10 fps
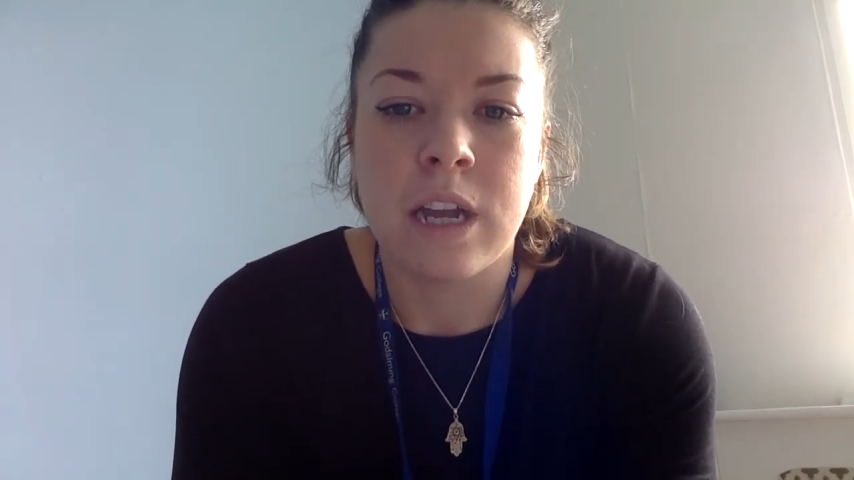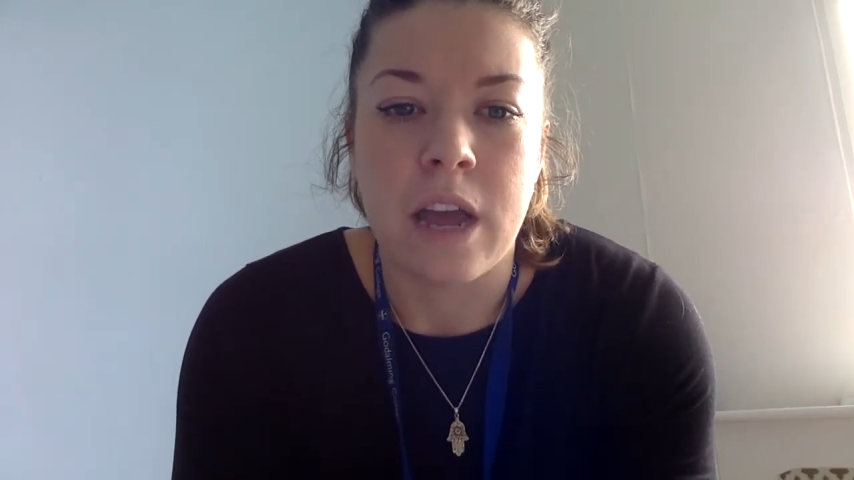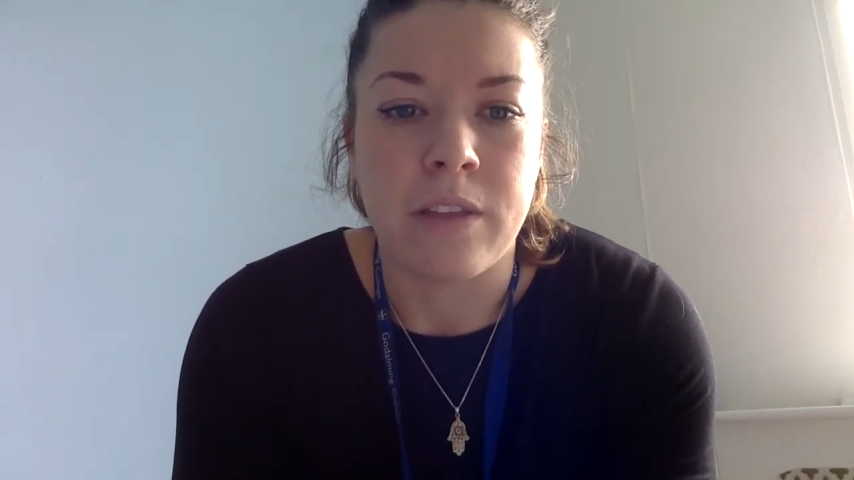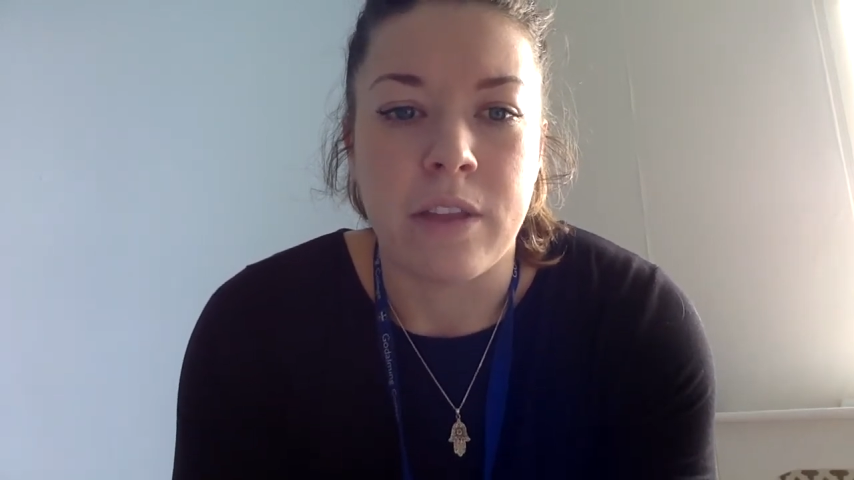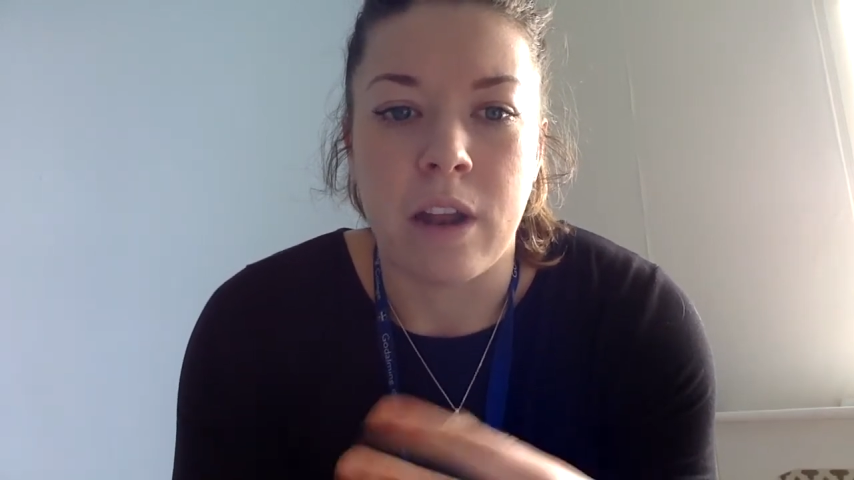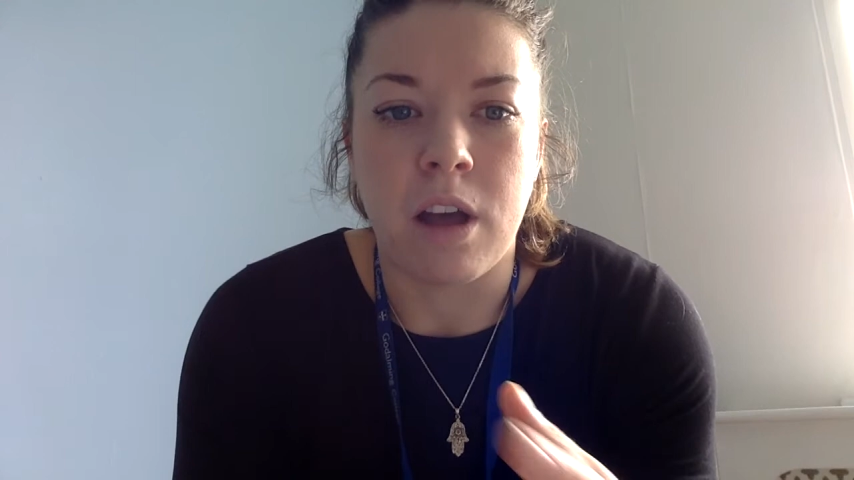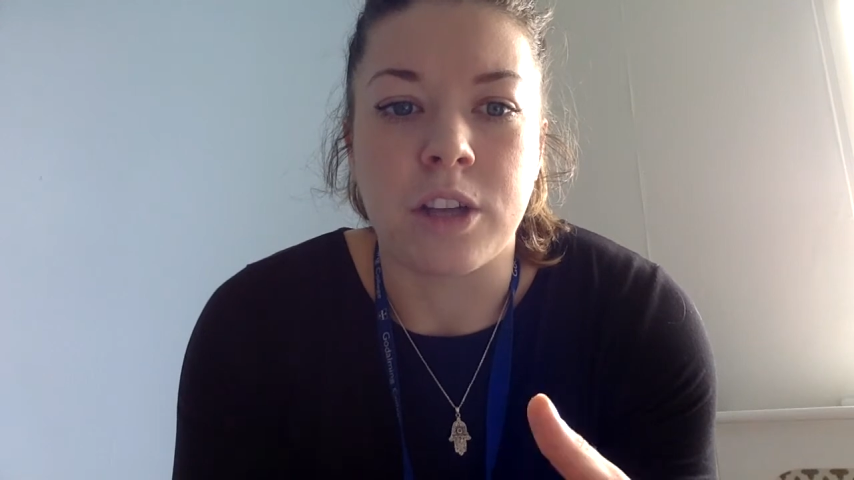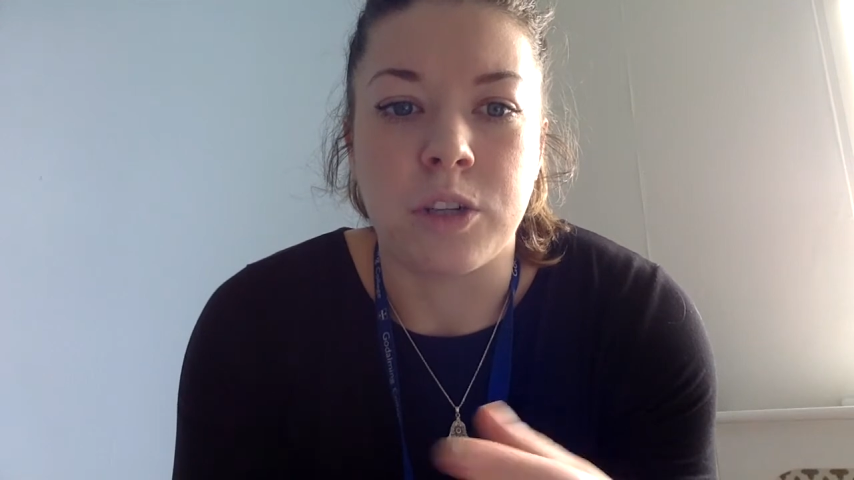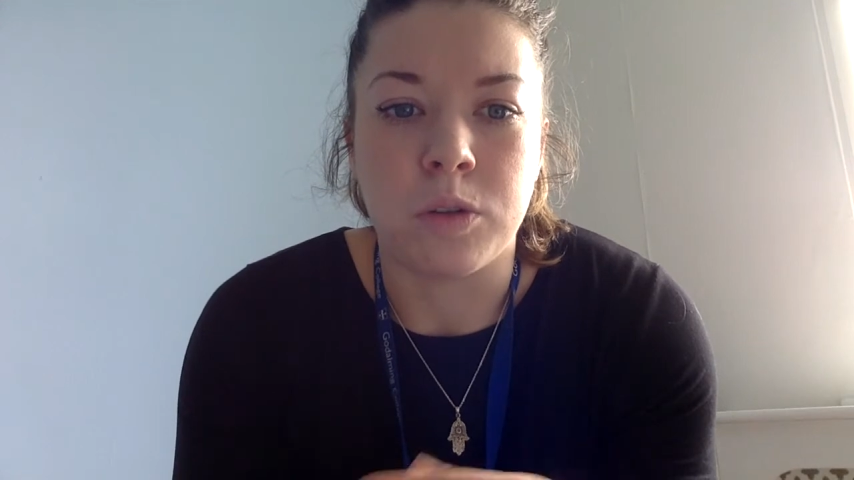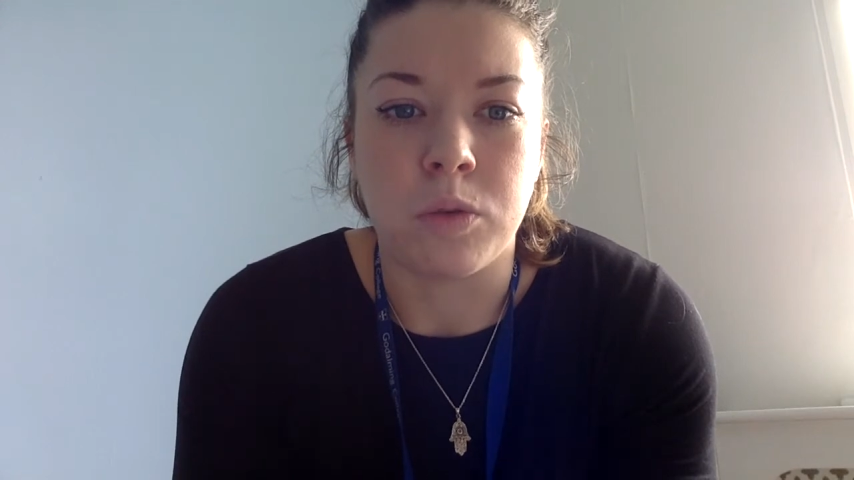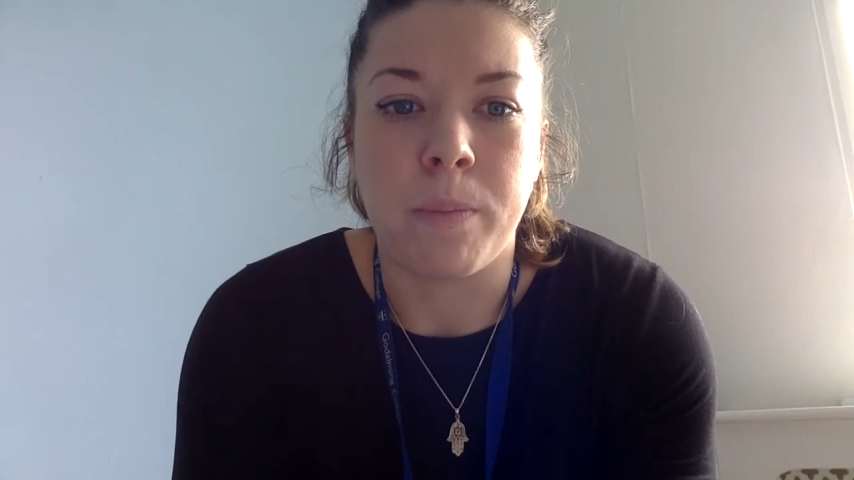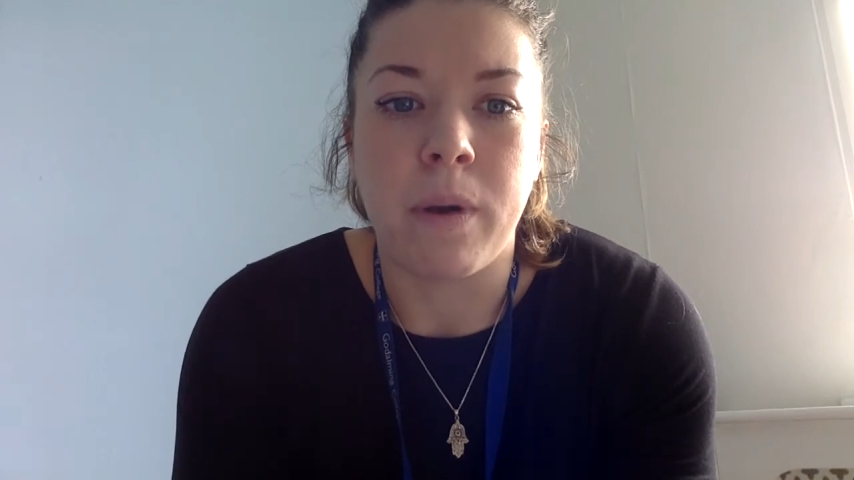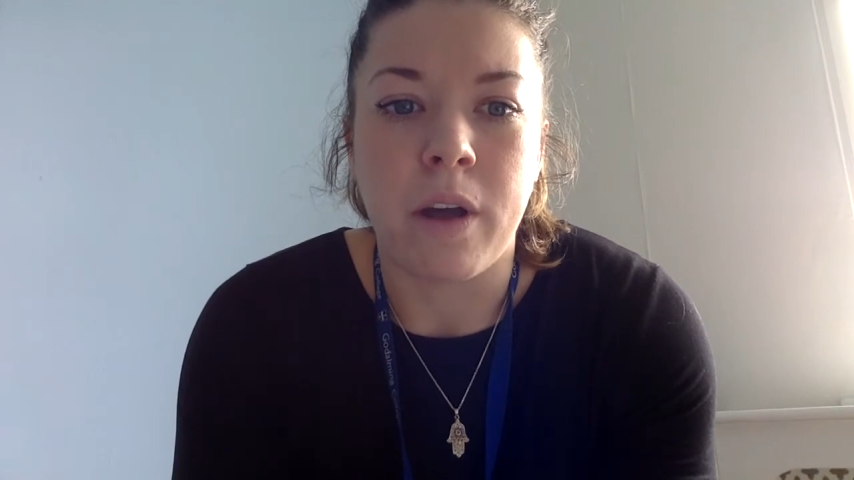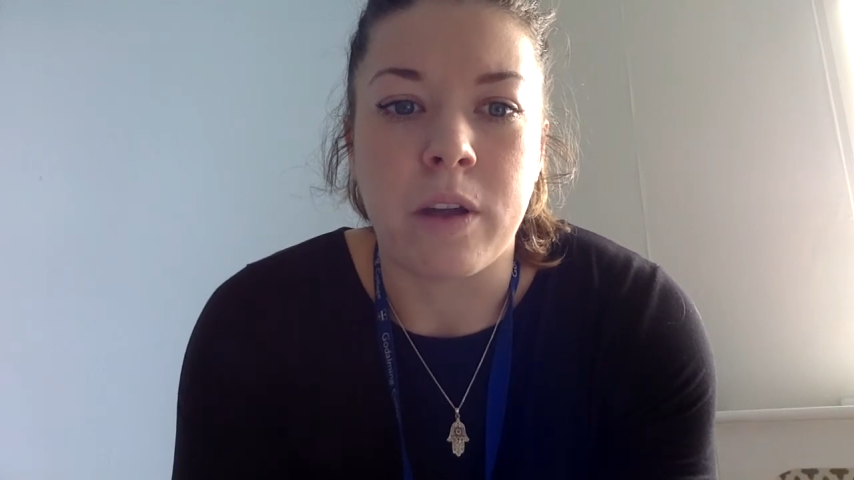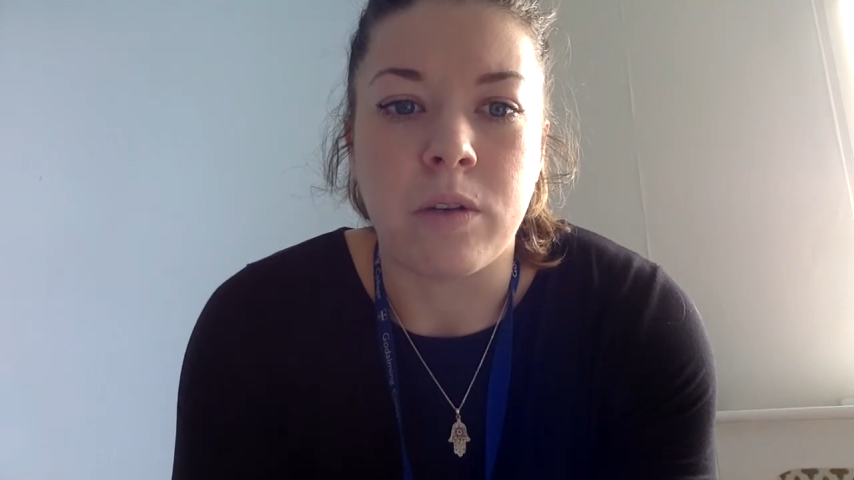and then they'll ask you to
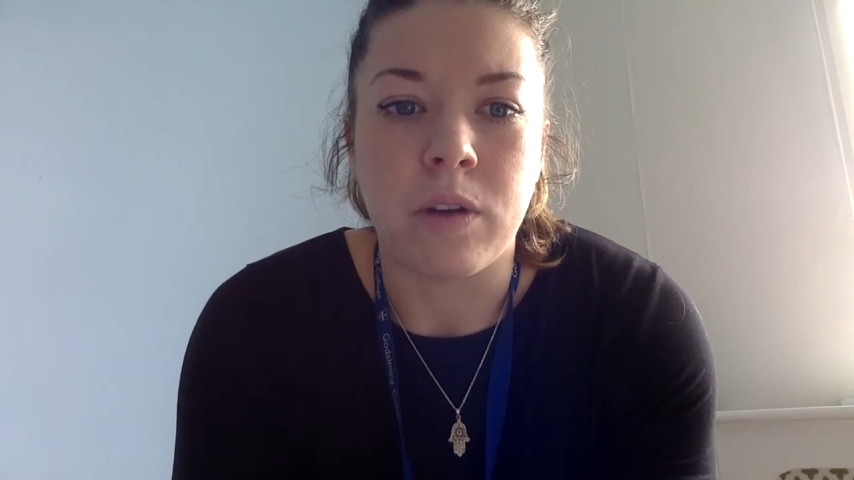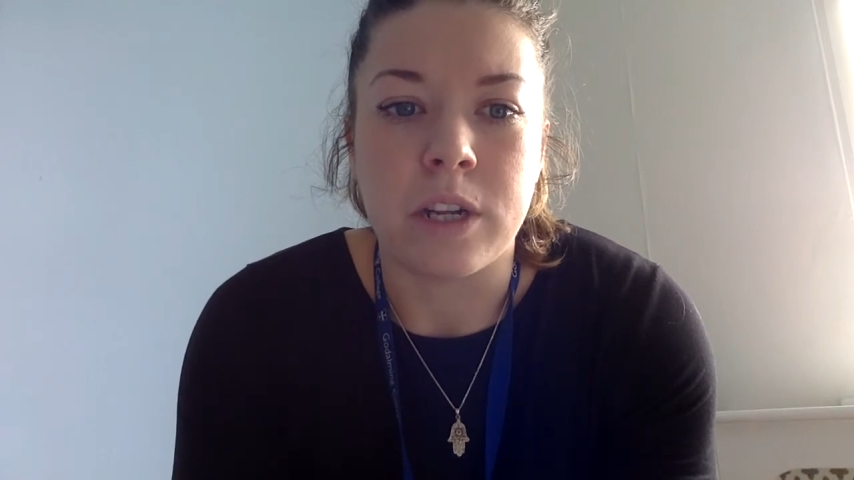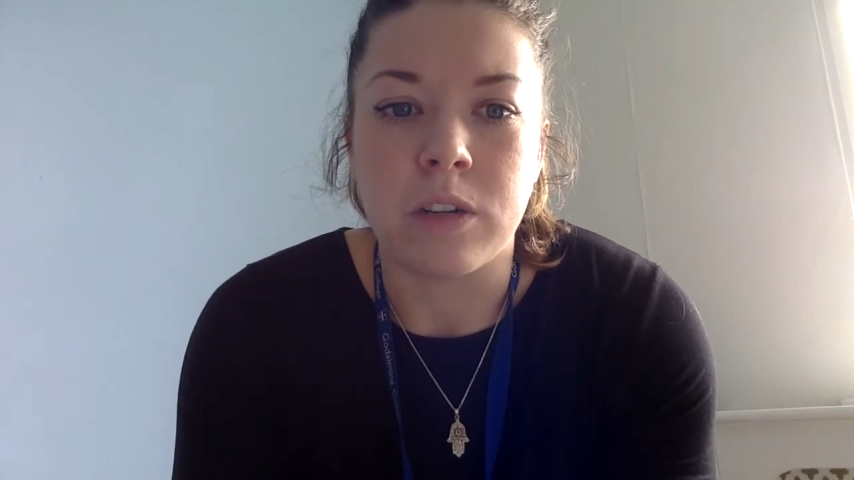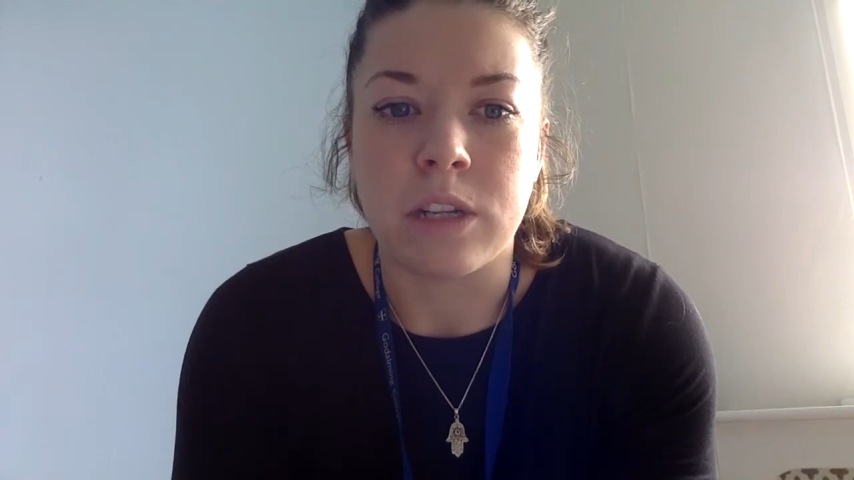apply your knowledge on